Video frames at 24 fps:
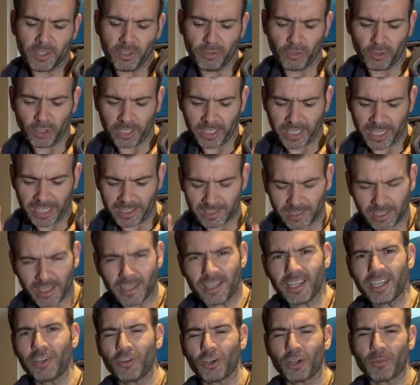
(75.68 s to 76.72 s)
you've got to get
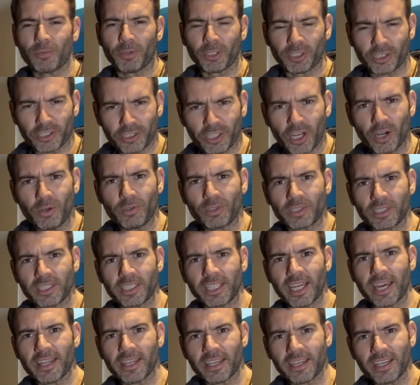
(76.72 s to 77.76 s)
tight, you've got to put shows
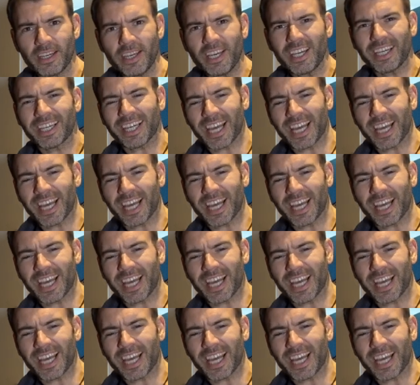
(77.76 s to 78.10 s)
together?